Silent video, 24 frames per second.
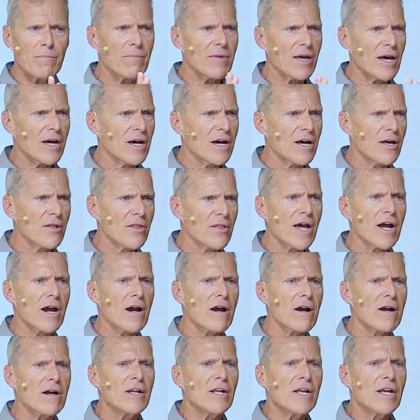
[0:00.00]
uh,
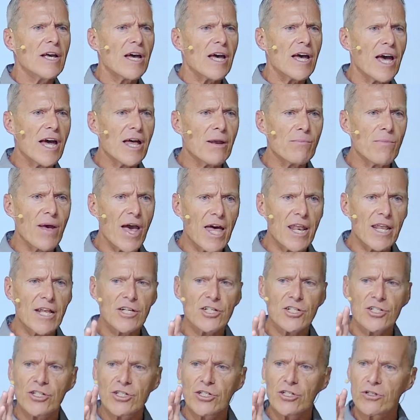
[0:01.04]
there and
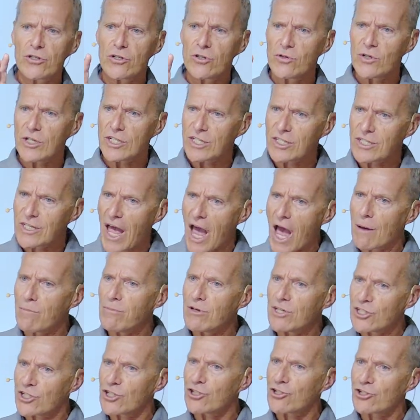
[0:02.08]
managed to
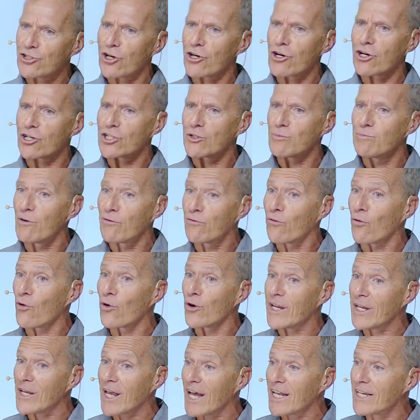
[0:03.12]
establish a church before
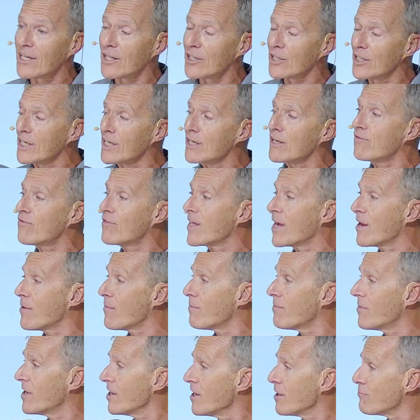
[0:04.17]
he had to leave
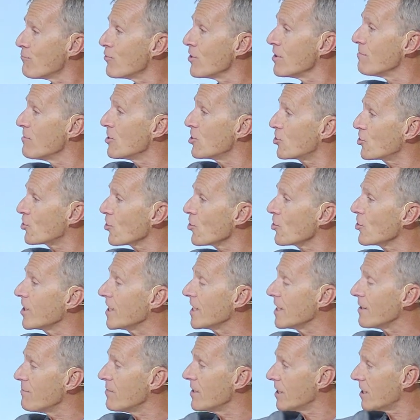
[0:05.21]
them
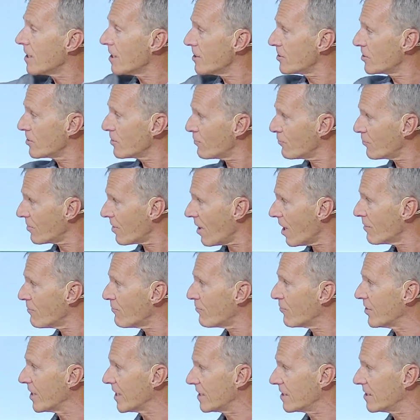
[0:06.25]
prematurely because of
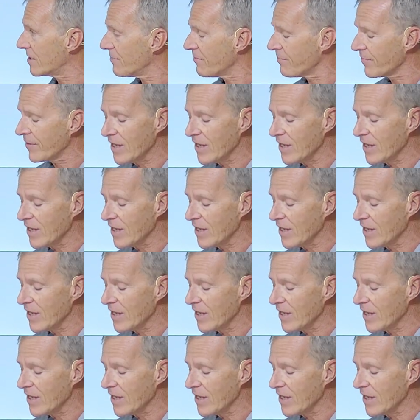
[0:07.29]
conflict.